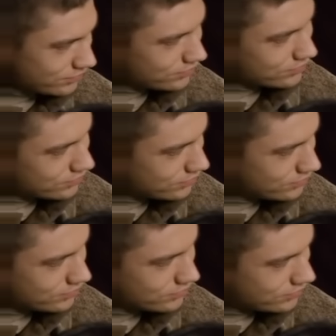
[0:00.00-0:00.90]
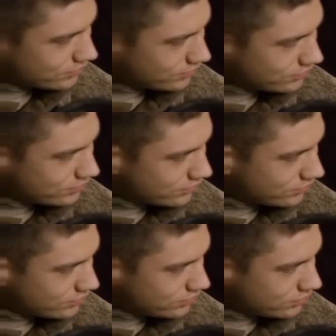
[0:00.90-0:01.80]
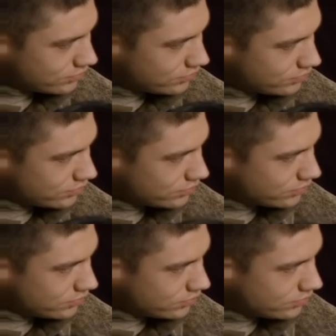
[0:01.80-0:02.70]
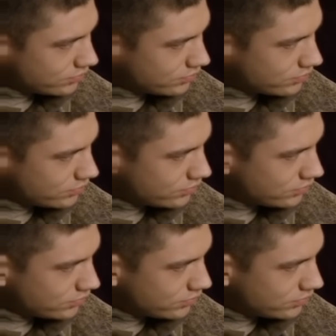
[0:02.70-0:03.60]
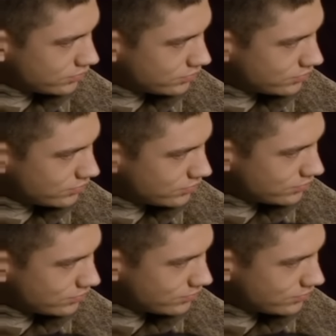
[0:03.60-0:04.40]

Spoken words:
No words are spoken by the person on screen.